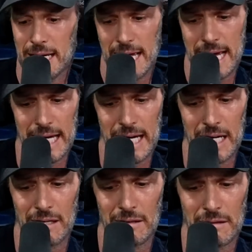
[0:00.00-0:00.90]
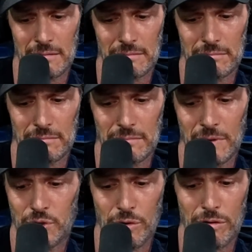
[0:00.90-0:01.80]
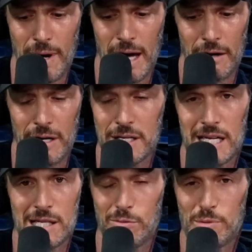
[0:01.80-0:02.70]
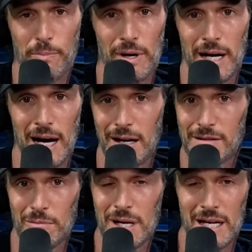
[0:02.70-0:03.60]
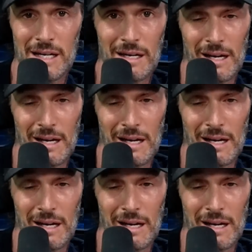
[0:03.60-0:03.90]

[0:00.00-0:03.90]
And the truth of the matter is, as it was pointed out to me,